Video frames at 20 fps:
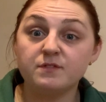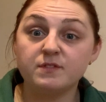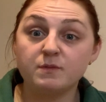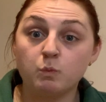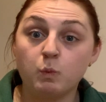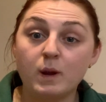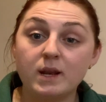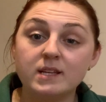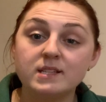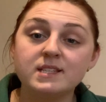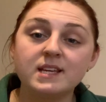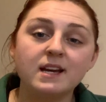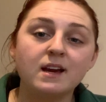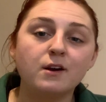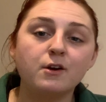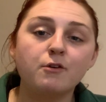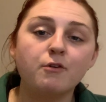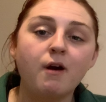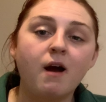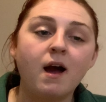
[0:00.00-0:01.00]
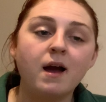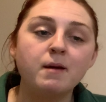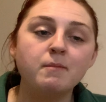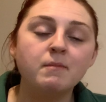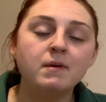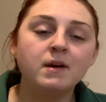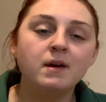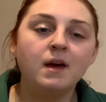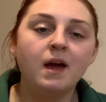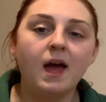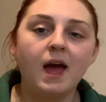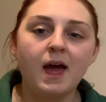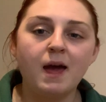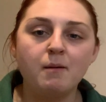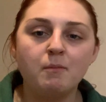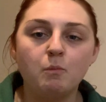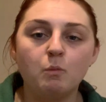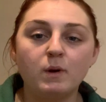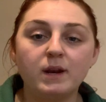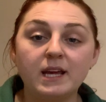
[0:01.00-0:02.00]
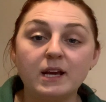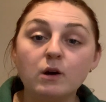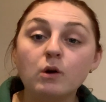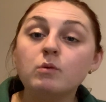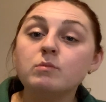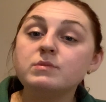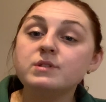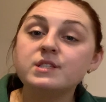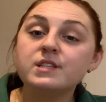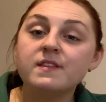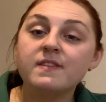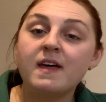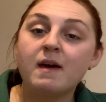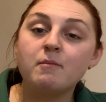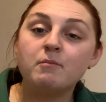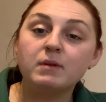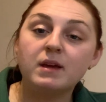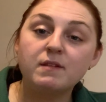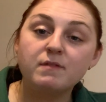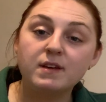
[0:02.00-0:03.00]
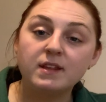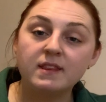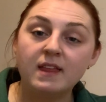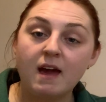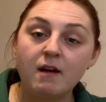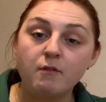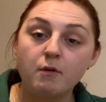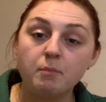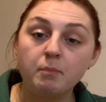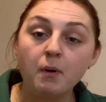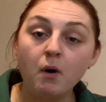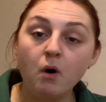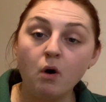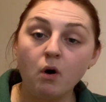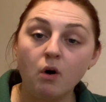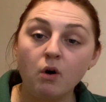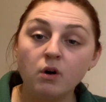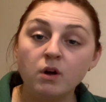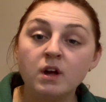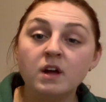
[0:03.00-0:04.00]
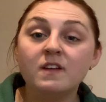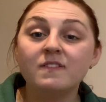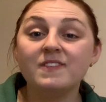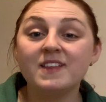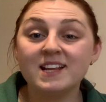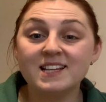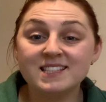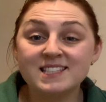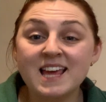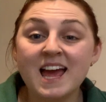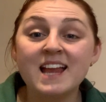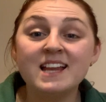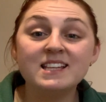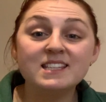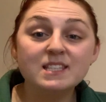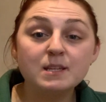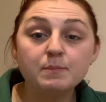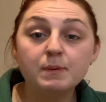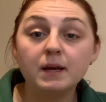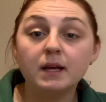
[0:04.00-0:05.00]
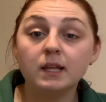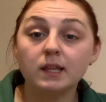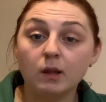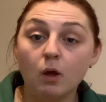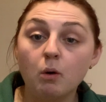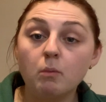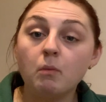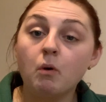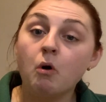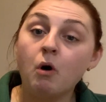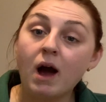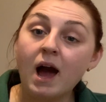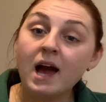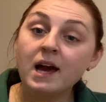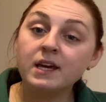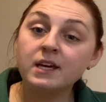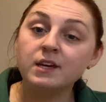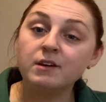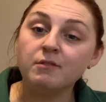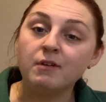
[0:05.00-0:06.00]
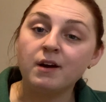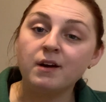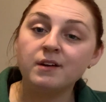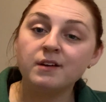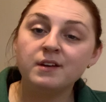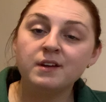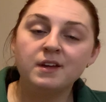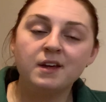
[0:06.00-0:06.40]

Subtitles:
witnessing a crime, when it comes to them giving their report, they tend to be a lot more accurate.